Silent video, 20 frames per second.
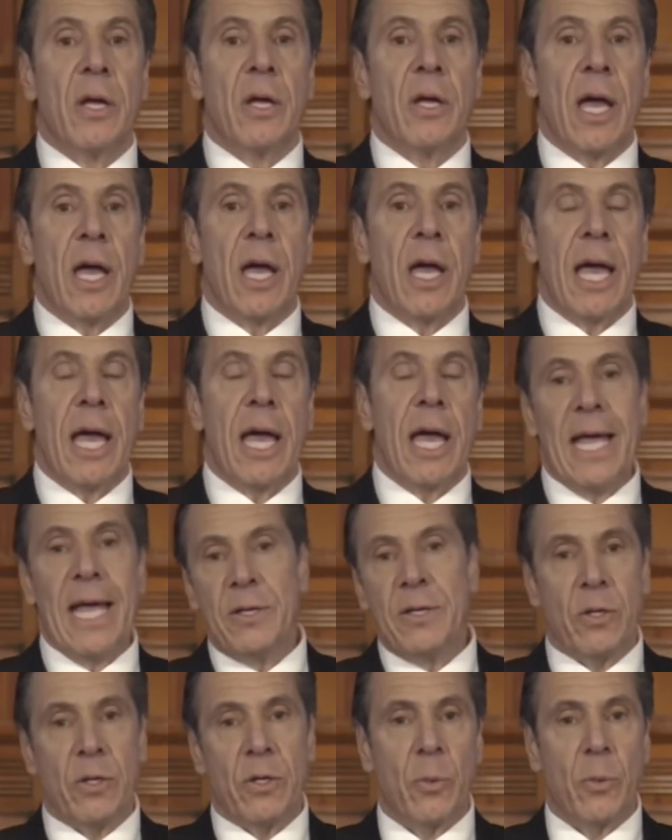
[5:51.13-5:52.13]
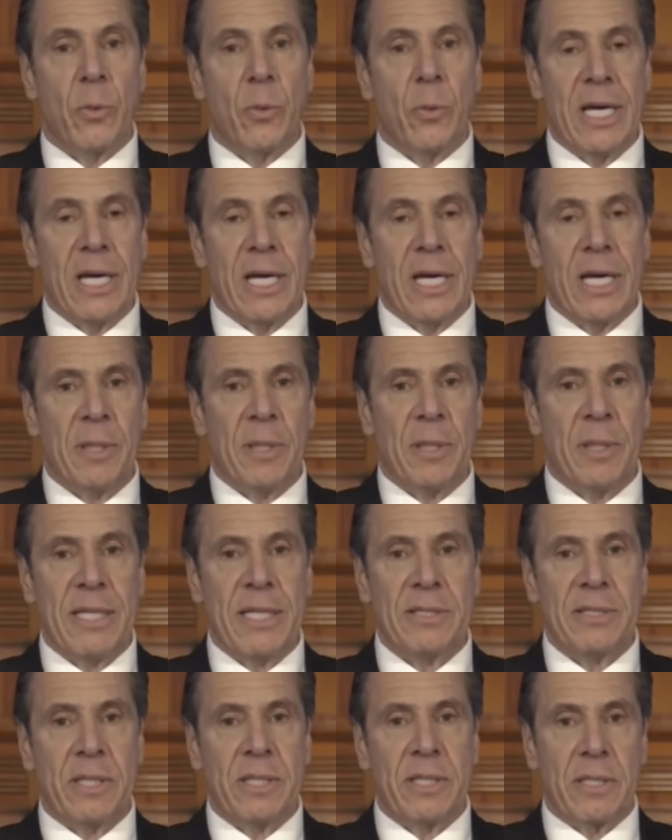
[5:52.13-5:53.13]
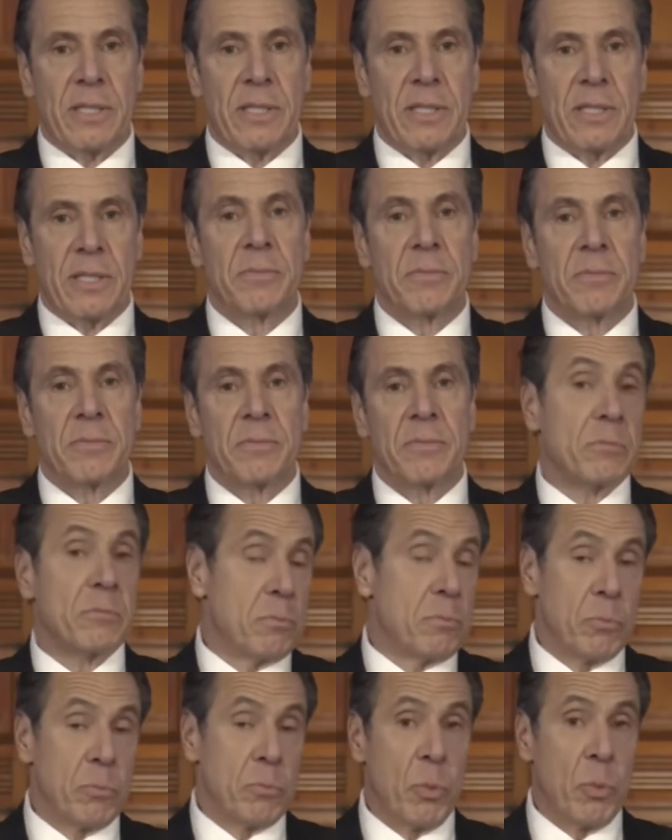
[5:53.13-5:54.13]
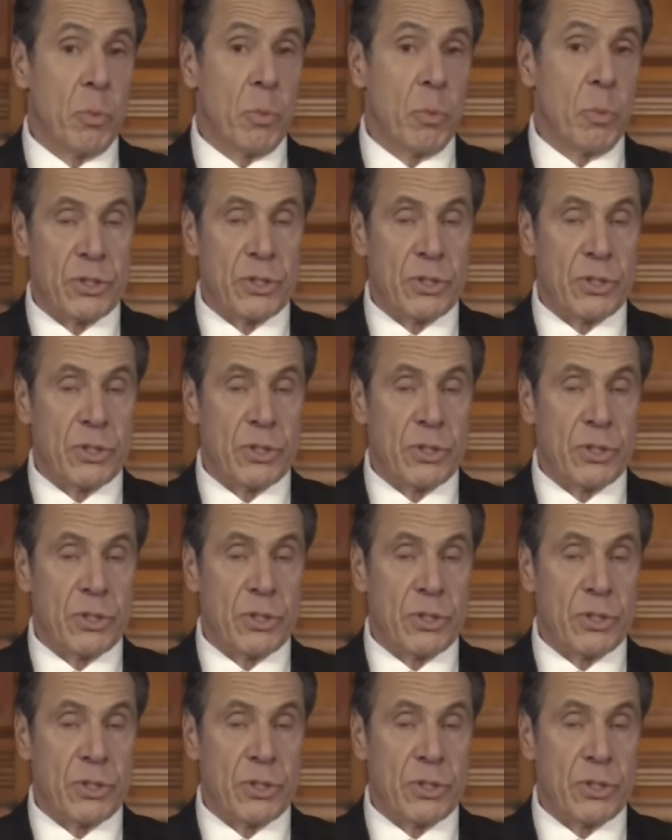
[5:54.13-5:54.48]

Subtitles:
And you don't want to help on testing, which